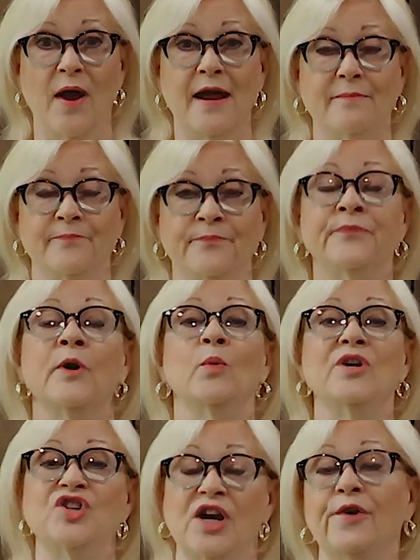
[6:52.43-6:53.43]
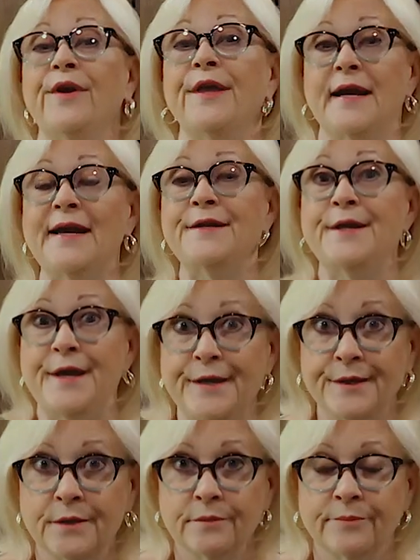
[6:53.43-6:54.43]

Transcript: weight, which Harry and I did.